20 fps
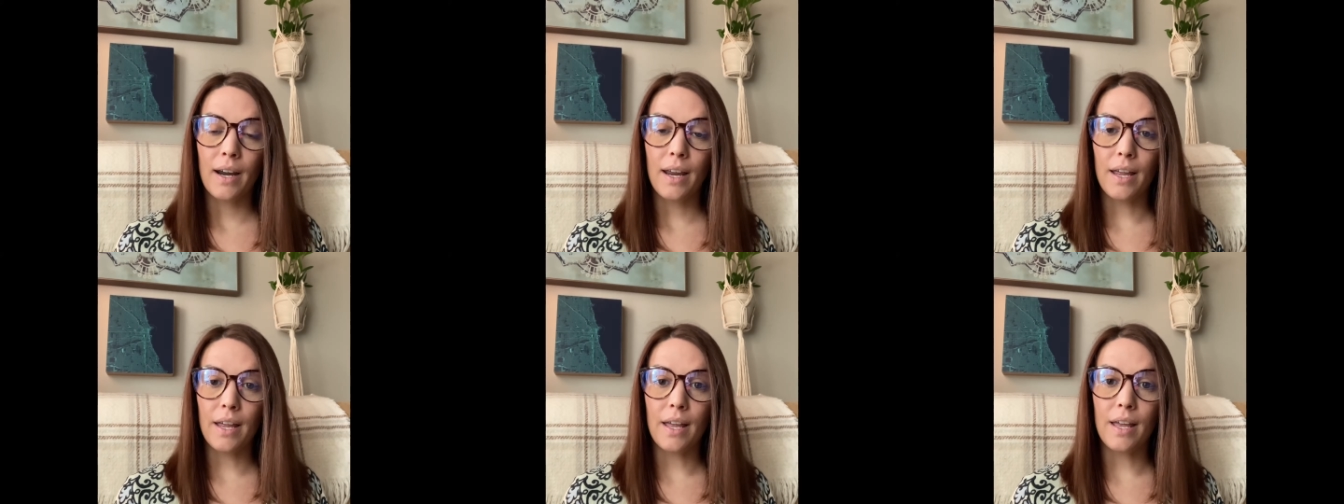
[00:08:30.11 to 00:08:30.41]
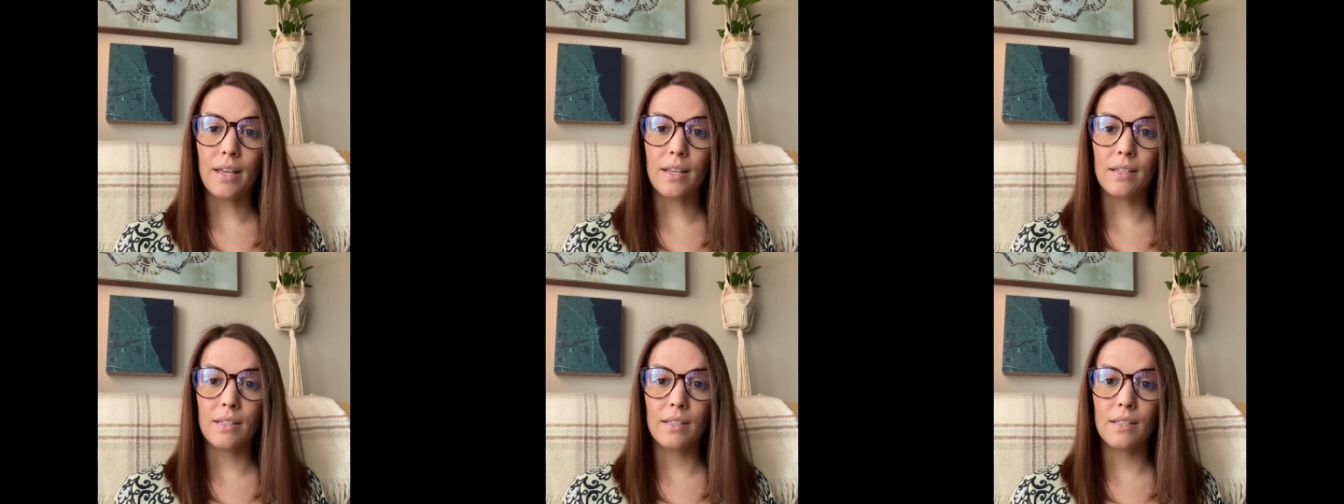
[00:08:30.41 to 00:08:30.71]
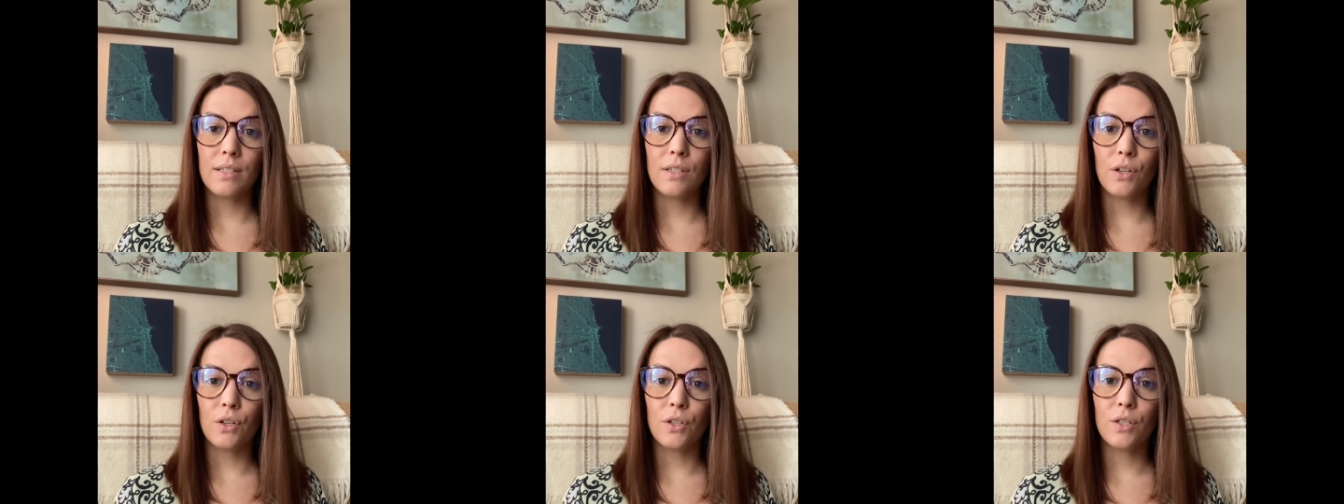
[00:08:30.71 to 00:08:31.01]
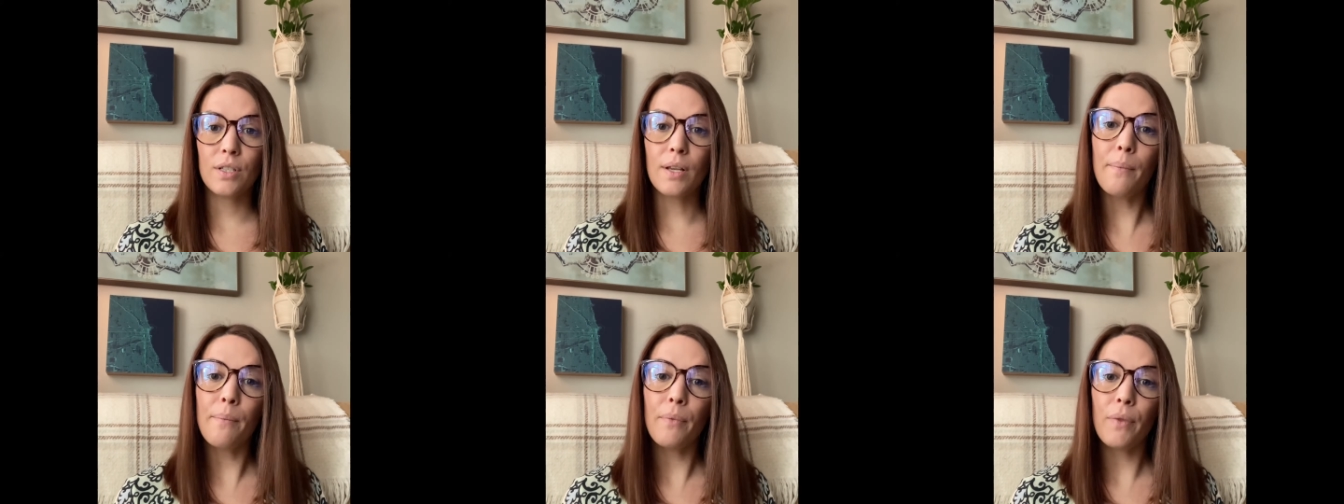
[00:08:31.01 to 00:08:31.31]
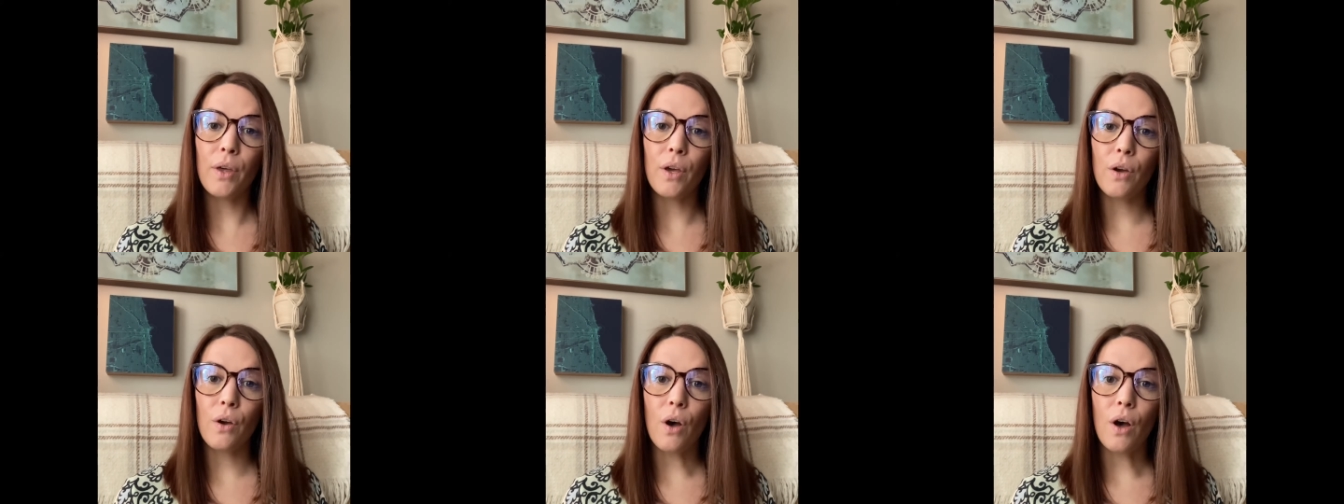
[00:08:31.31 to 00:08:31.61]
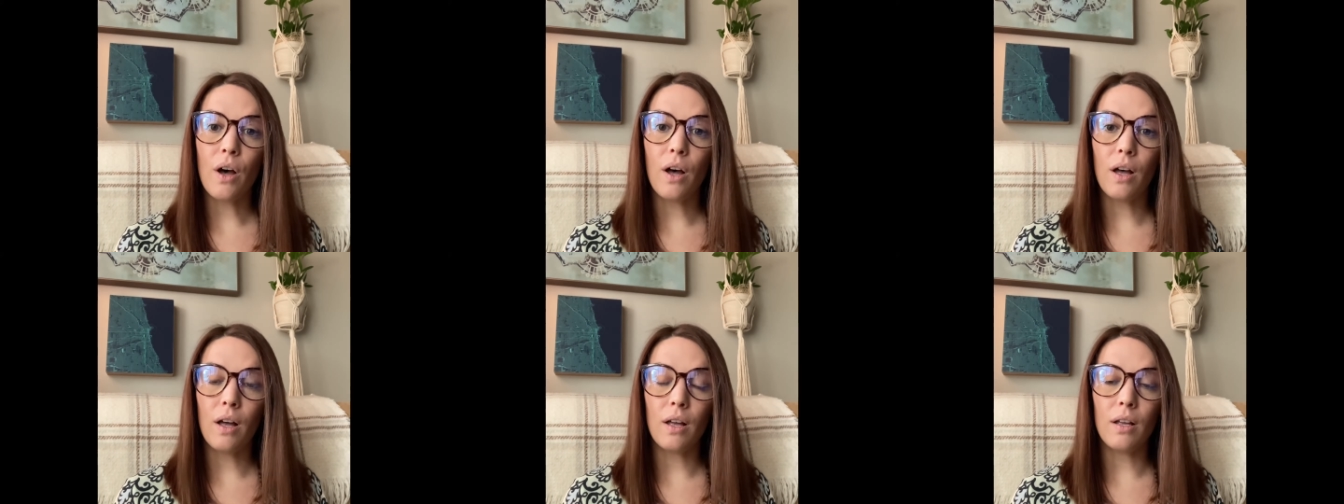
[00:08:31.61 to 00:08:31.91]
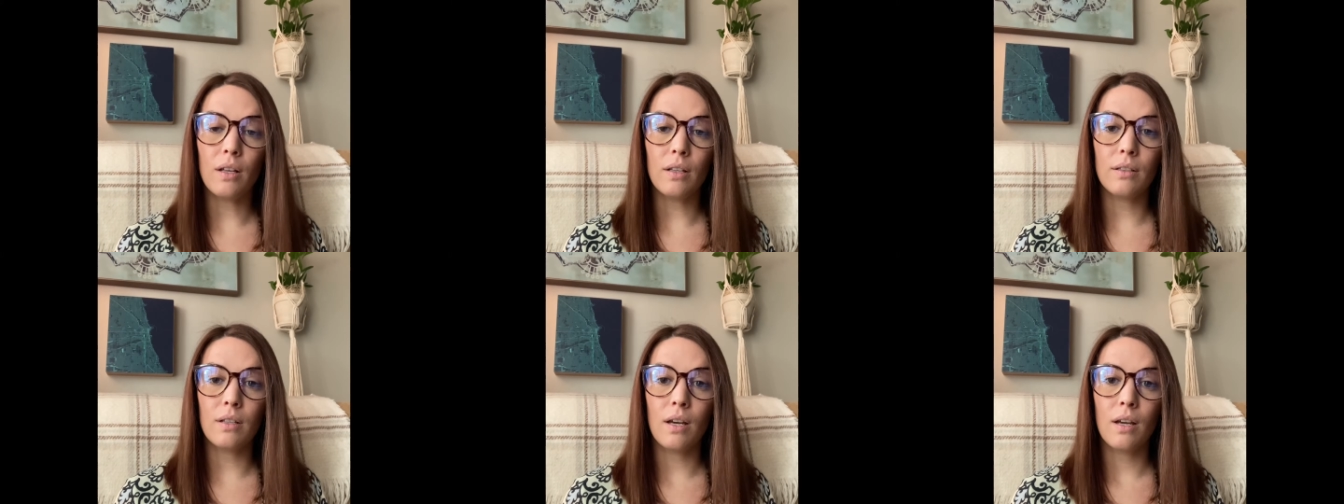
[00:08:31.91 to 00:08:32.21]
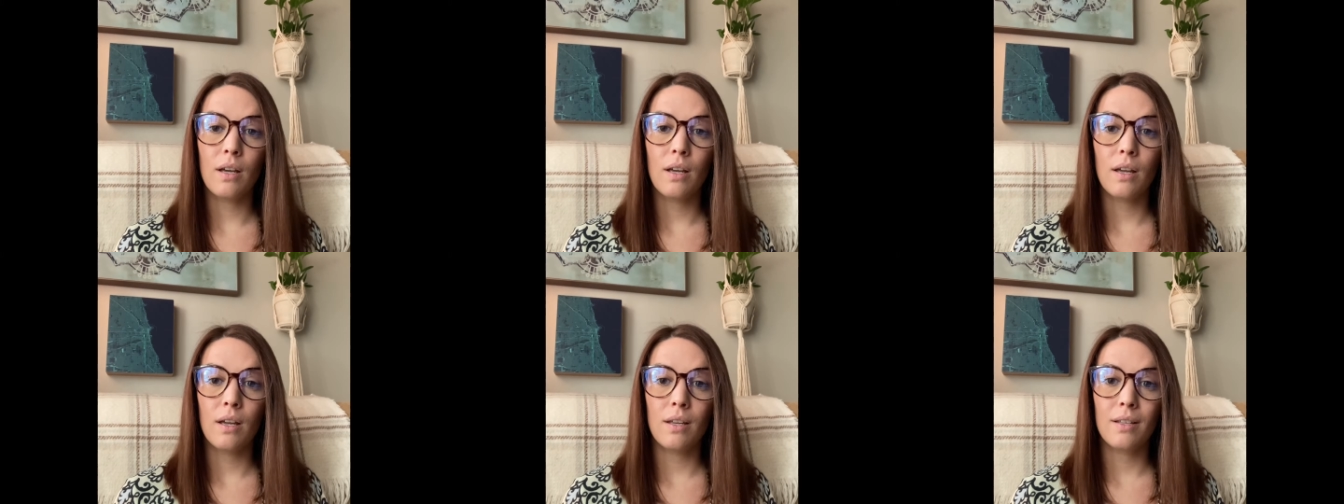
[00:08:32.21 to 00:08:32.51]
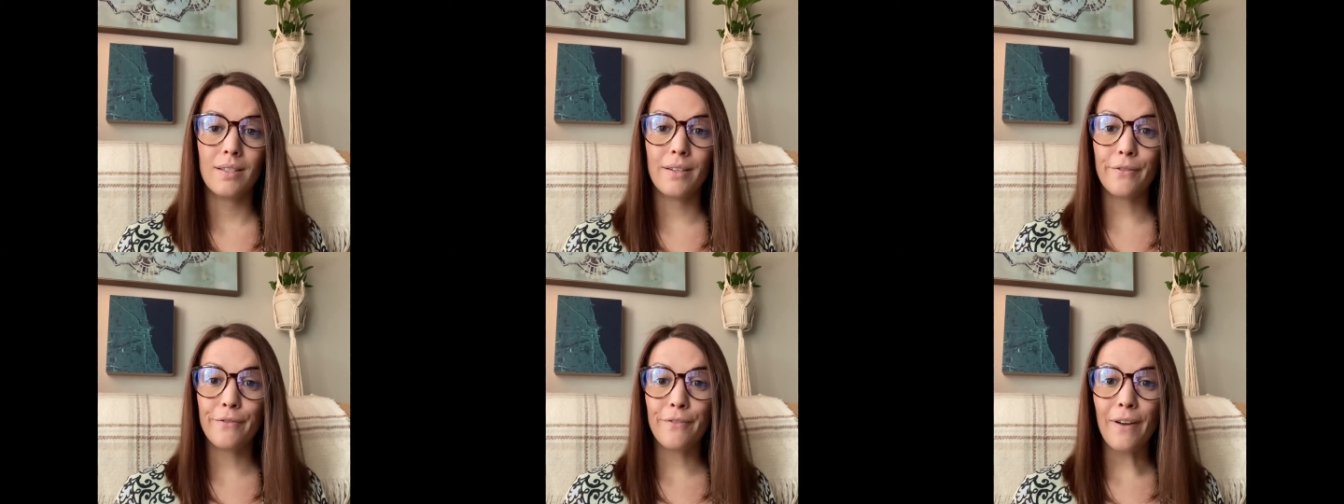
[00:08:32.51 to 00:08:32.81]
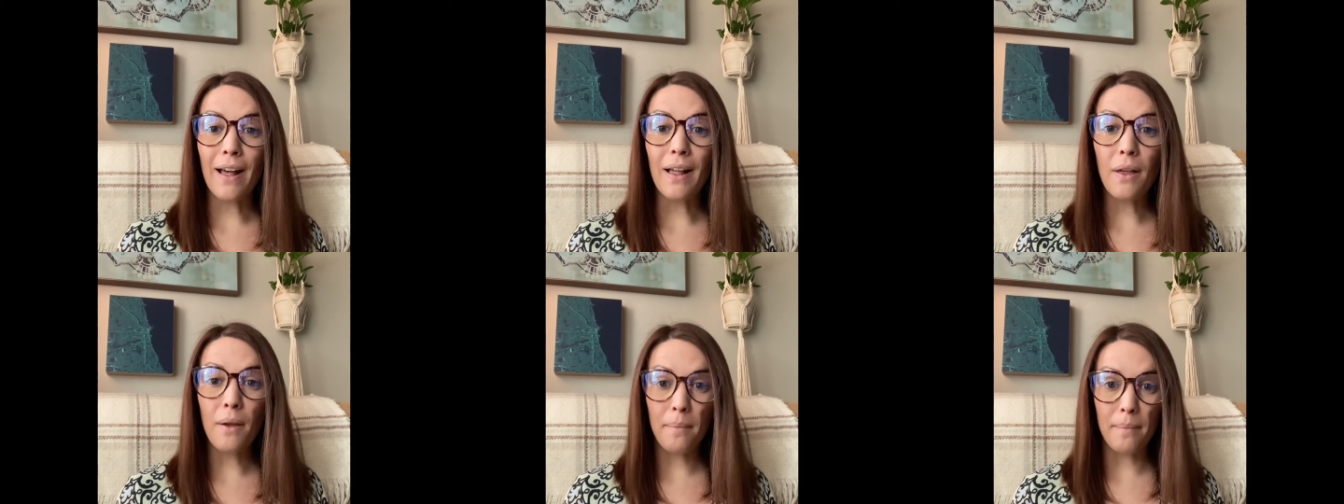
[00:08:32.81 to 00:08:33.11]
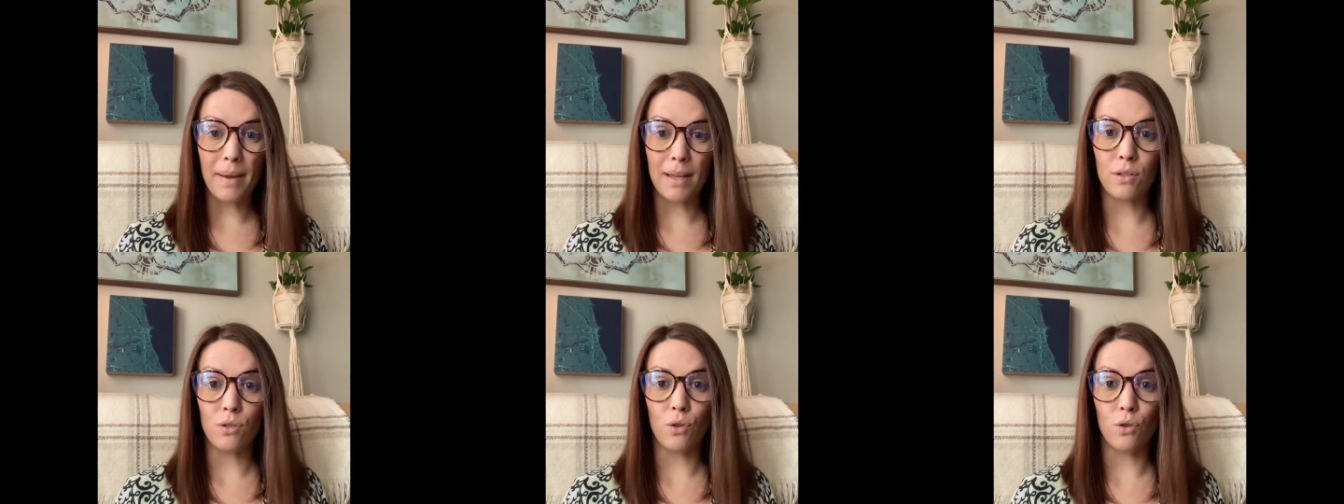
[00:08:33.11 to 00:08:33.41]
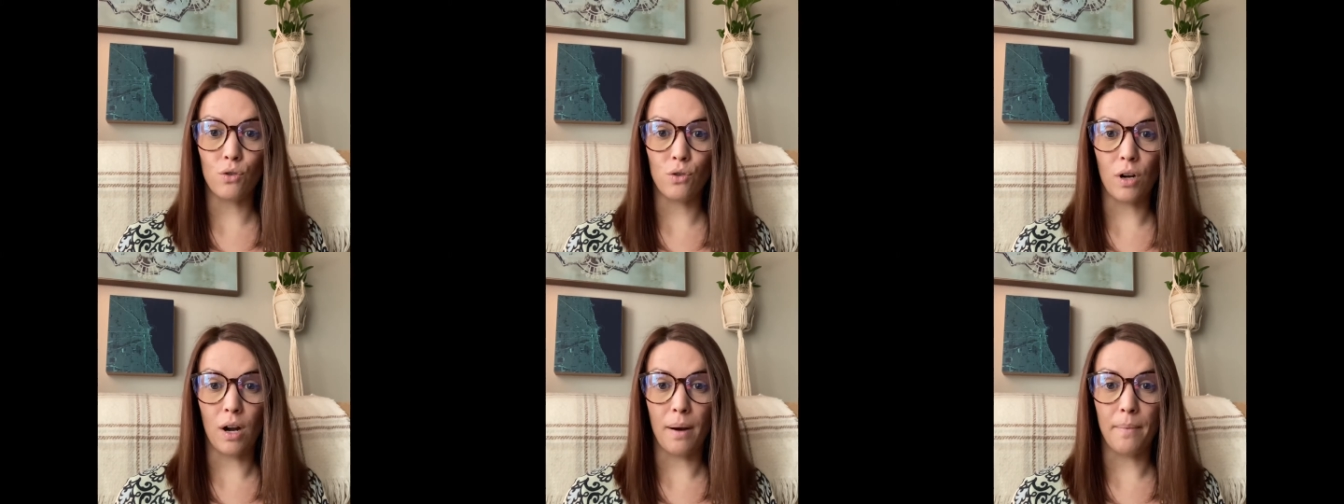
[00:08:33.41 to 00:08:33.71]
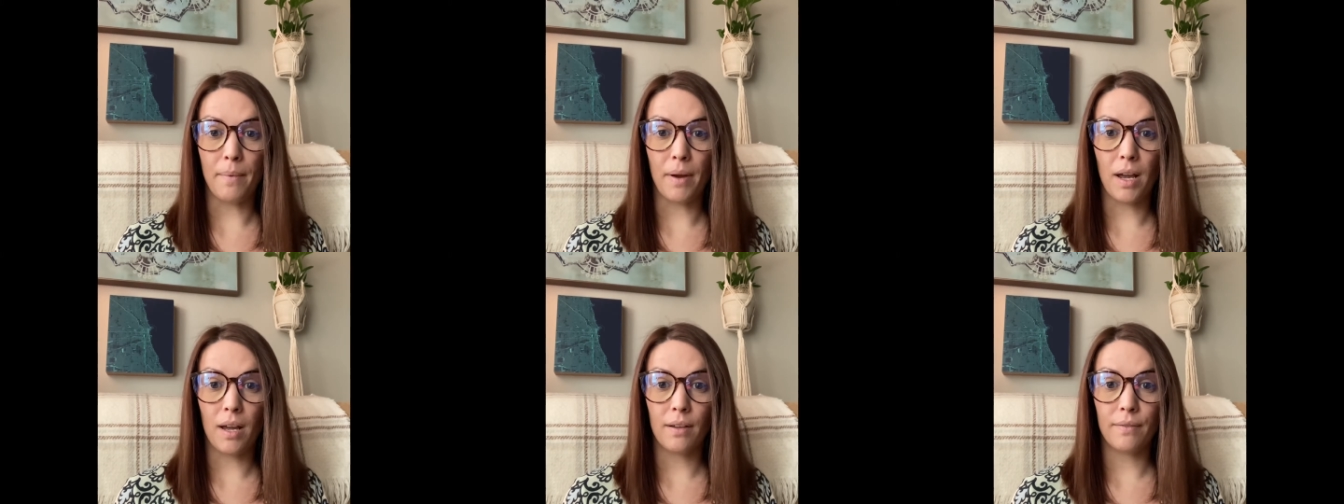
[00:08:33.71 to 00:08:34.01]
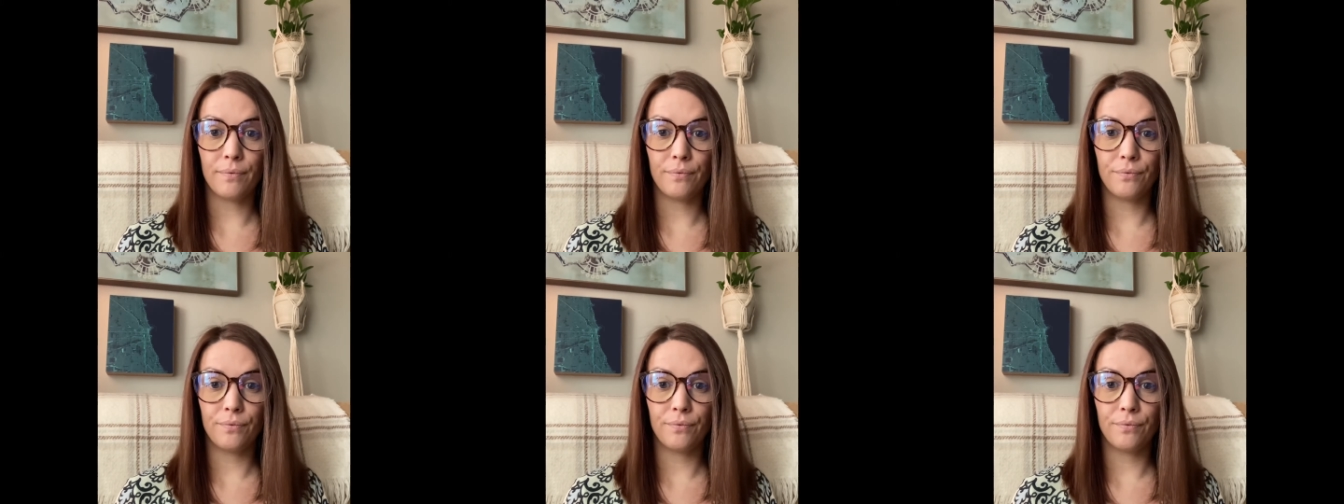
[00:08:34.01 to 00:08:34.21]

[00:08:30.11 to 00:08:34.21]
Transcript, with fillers: Is there's something called developmental trauma,